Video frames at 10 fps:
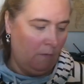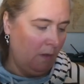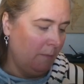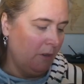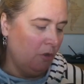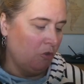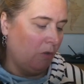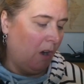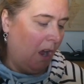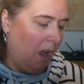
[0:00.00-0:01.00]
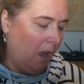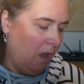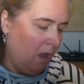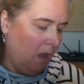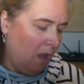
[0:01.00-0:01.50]
going to draw
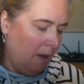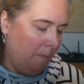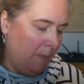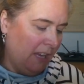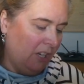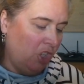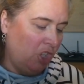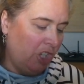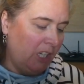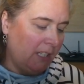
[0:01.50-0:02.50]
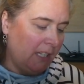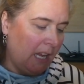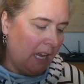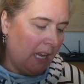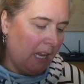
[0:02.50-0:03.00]
a big sheet
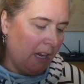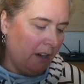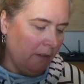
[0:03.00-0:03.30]
cake here.